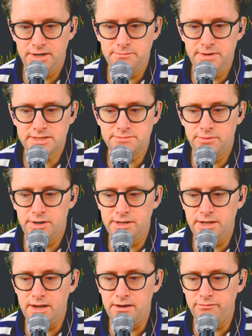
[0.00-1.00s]
makes
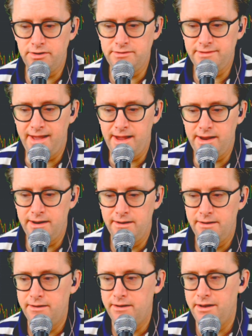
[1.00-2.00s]
money every day,
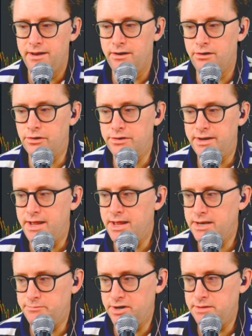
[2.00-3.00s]
or that
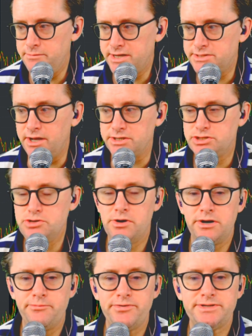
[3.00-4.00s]
anybody makes like
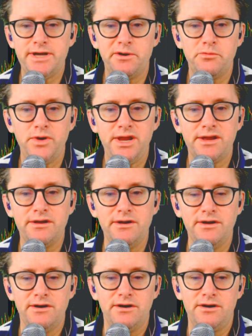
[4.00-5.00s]
200% a week.
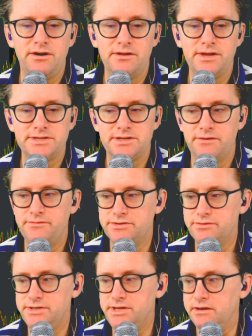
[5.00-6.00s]
All that stuff is
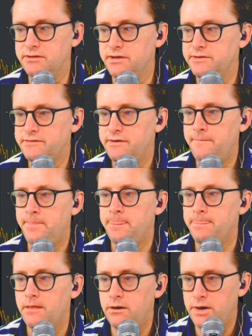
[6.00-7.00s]
ridiculous.
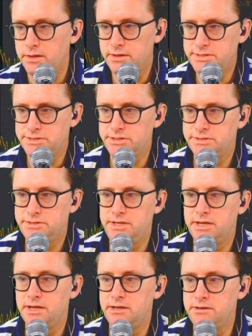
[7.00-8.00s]
All right, let's just
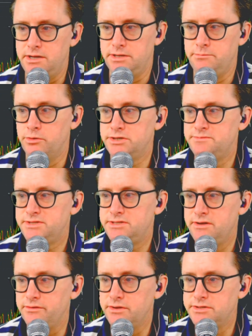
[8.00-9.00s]
dig in more
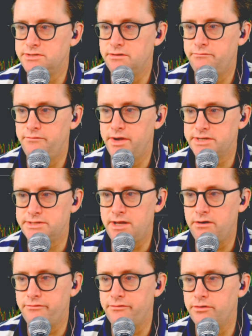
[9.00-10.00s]
specifically to the VIX
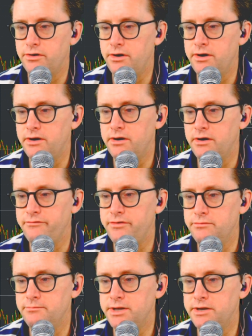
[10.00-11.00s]
now for a
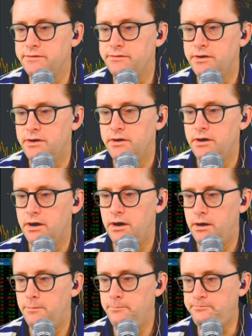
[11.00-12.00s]
few minutes.
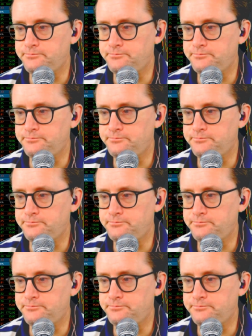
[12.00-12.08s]
One